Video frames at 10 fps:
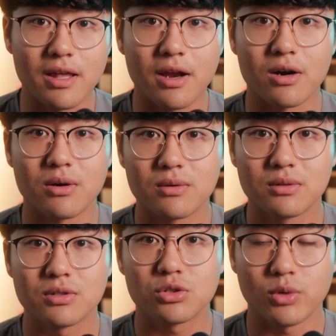there
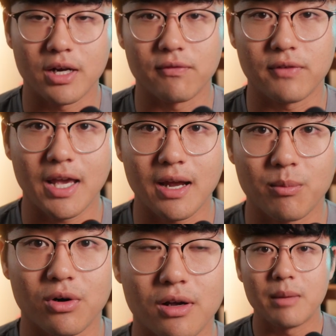straight out of
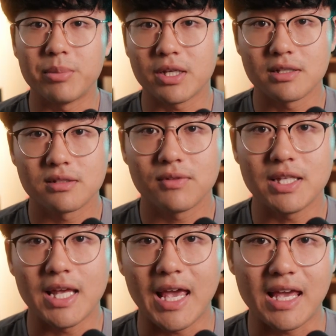camera. And because of
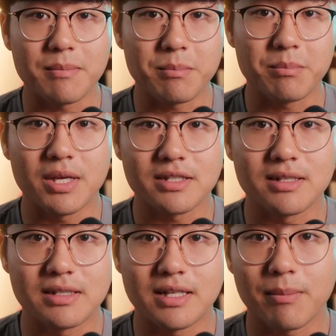the
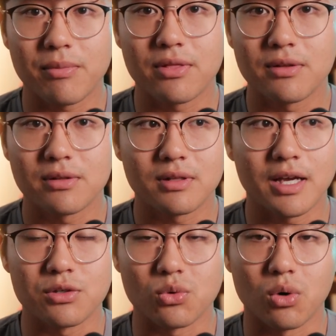8-bit depth
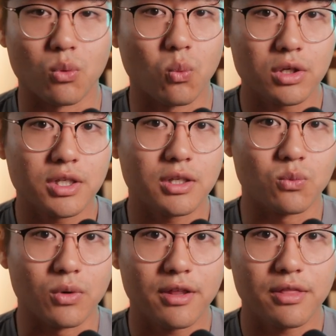that you are
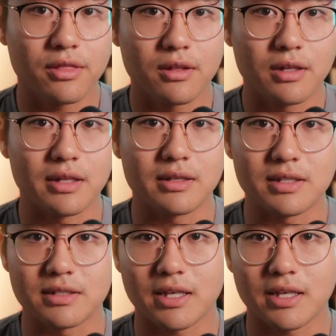working with in these